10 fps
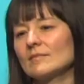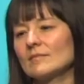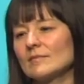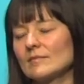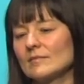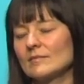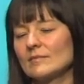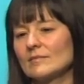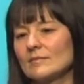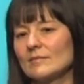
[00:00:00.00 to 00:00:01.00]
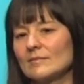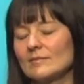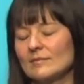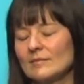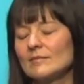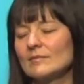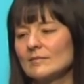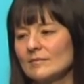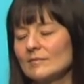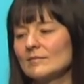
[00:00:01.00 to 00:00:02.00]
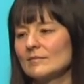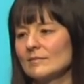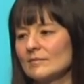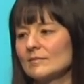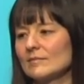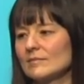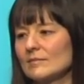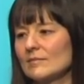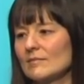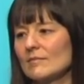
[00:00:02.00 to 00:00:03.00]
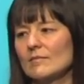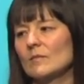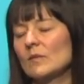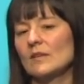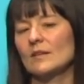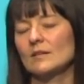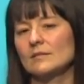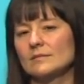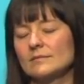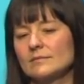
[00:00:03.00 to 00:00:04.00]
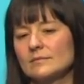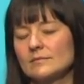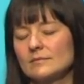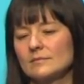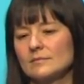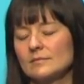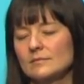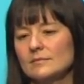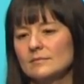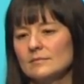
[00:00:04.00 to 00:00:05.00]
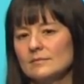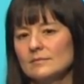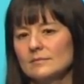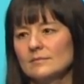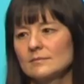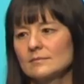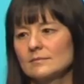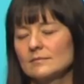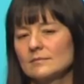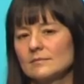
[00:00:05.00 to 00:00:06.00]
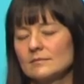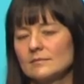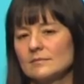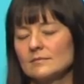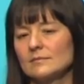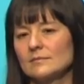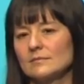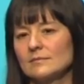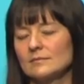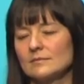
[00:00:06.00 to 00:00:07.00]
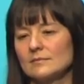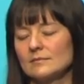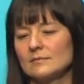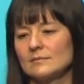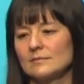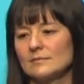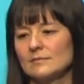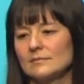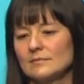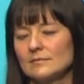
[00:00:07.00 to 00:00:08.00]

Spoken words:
The person shown says nothing.